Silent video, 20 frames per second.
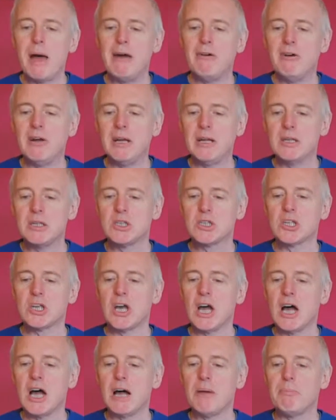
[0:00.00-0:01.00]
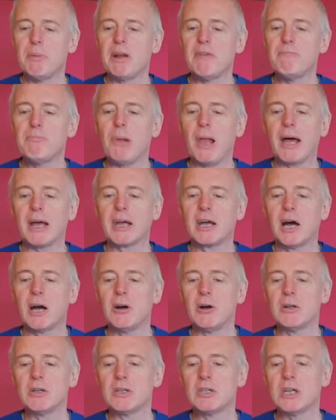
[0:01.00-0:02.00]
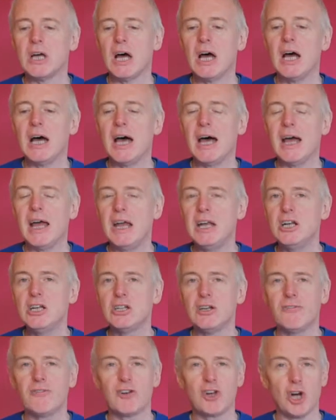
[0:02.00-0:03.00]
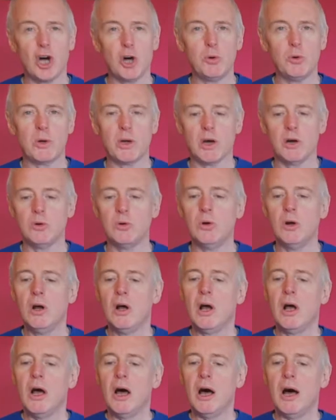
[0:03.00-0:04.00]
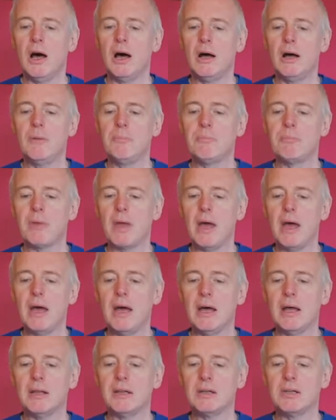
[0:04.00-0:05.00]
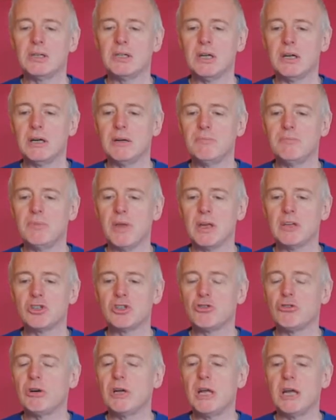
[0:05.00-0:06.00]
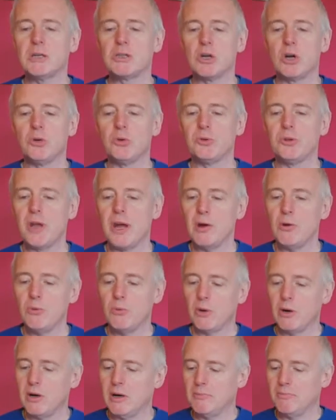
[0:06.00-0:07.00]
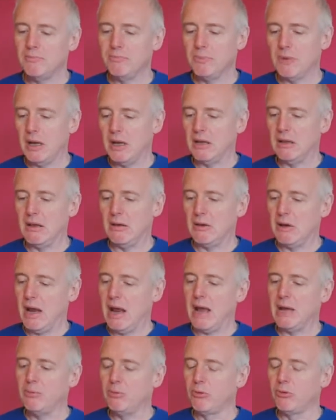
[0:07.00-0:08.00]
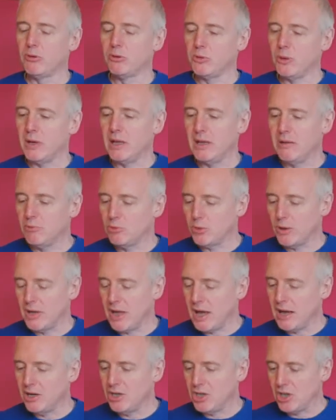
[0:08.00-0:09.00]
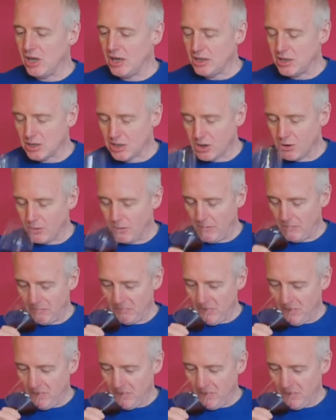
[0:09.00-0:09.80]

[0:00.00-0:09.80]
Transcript: berries, a bit of black currant, a hint of cocoa, it's 3 years old now. We're in April 2018, so